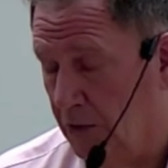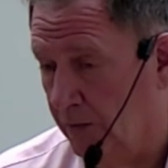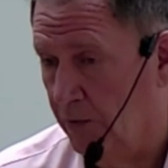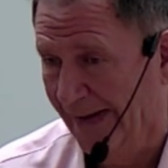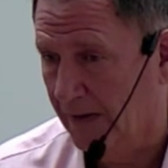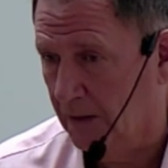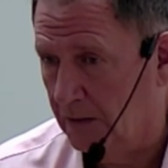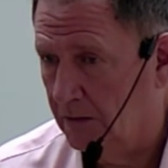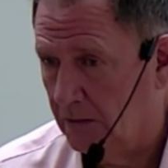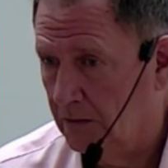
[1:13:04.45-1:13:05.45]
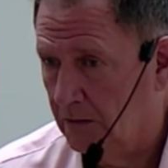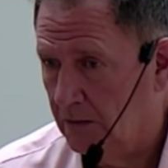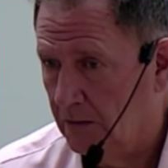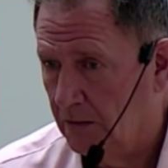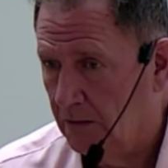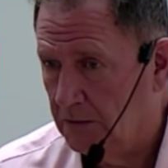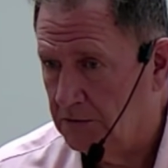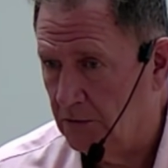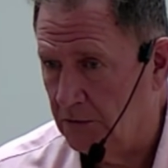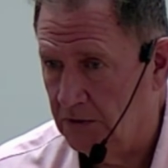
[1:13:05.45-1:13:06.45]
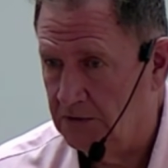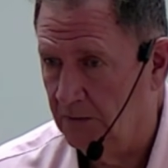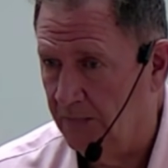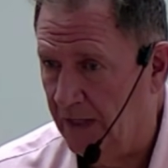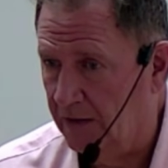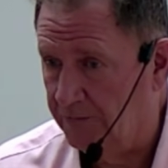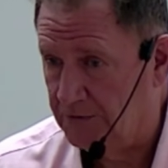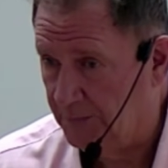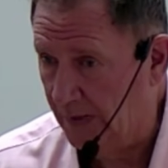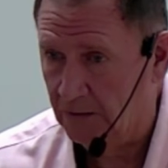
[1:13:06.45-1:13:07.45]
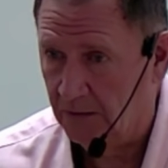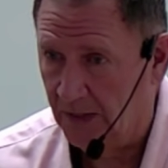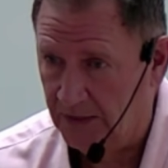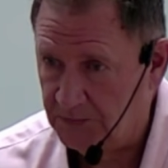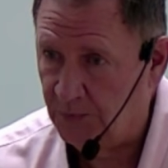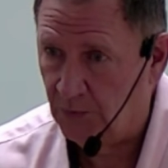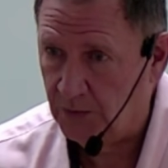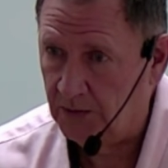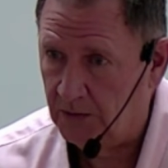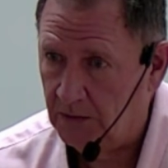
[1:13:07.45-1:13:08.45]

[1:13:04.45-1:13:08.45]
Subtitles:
going to break it. So it doesn't matter if it's bent or not, it's broken.